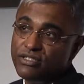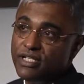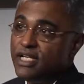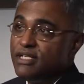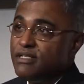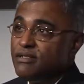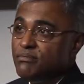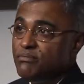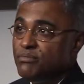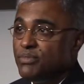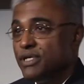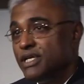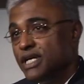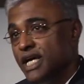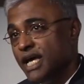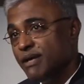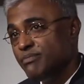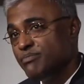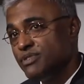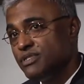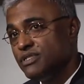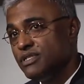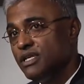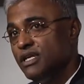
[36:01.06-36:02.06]
that
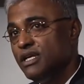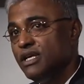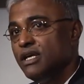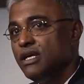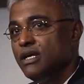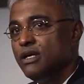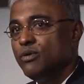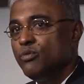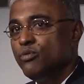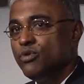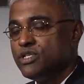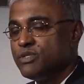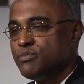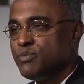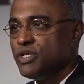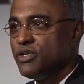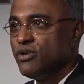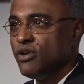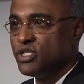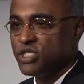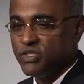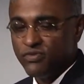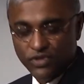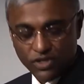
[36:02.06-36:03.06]
perhaps was
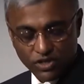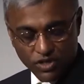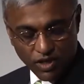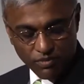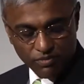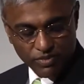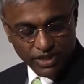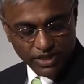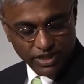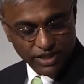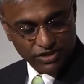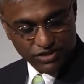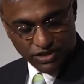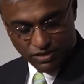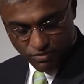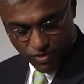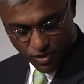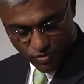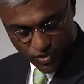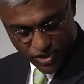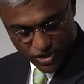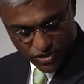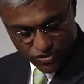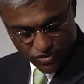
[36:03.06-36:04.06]
because of the combination,
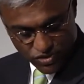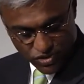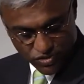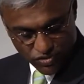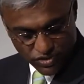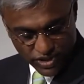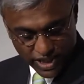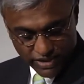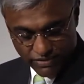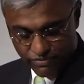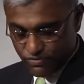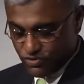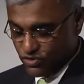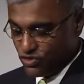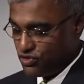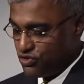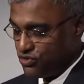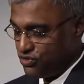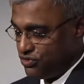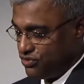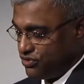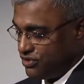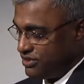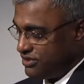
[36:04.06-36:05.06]
but we don't know that for
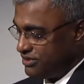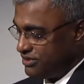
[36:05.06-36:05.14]
sure.